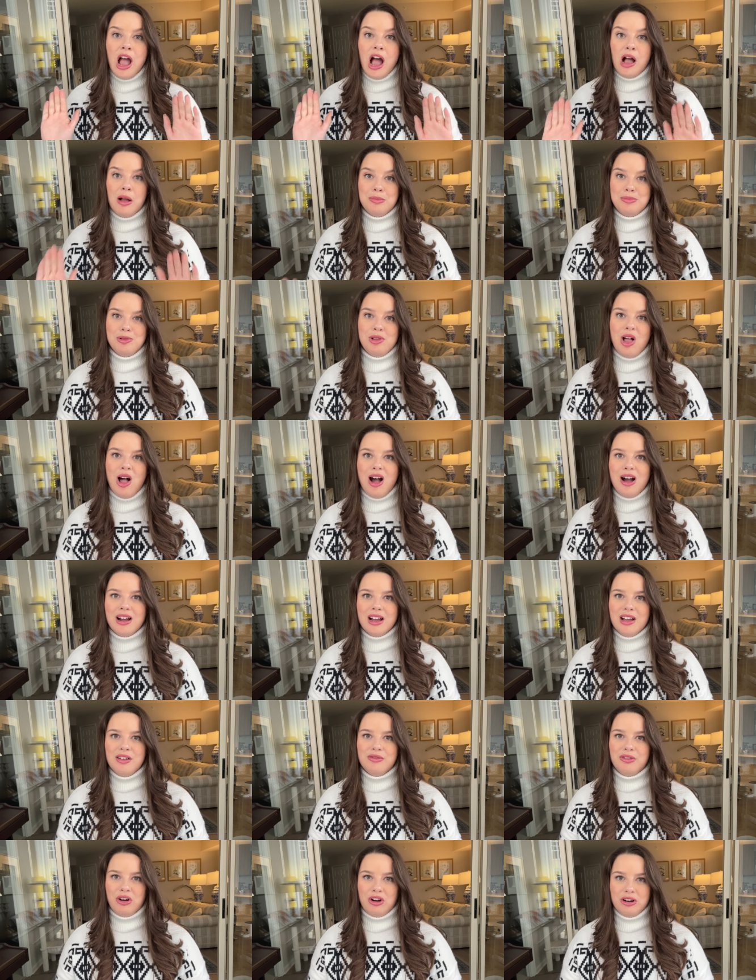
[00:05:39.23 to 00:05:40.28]
a block
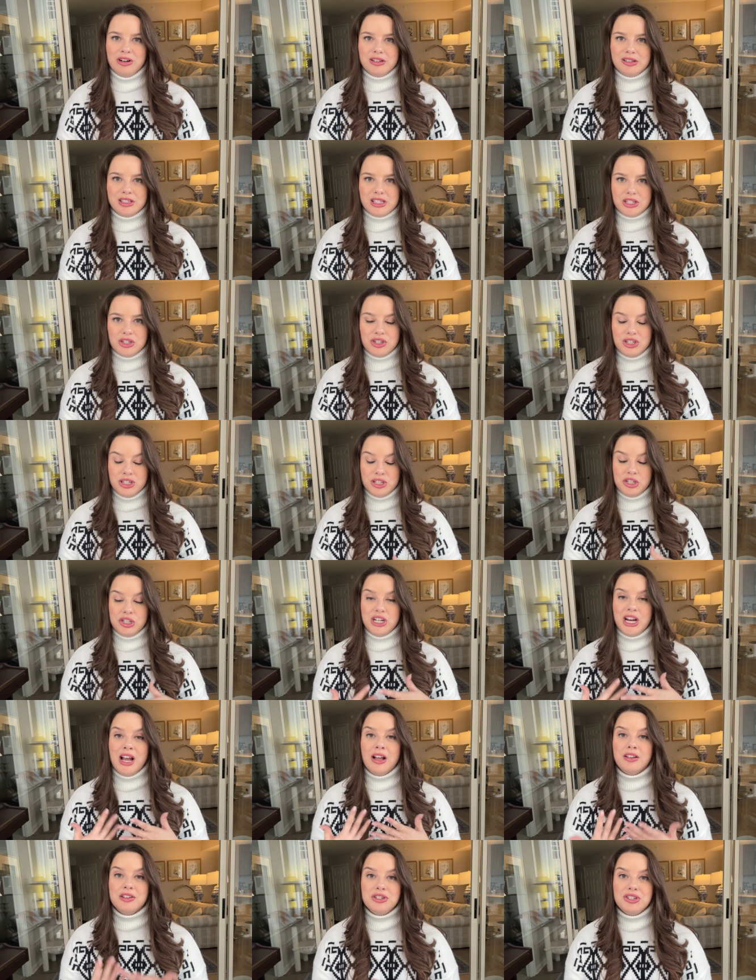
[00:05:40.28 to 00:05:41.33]
of hers, and she's
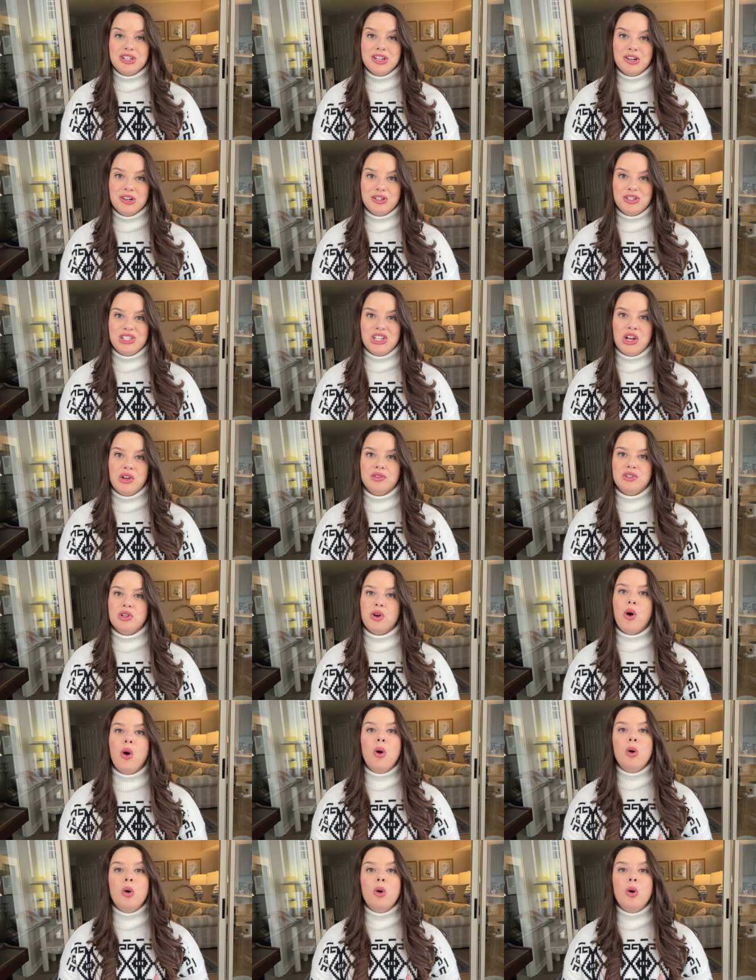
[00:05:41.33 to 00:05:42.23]
challenging herself to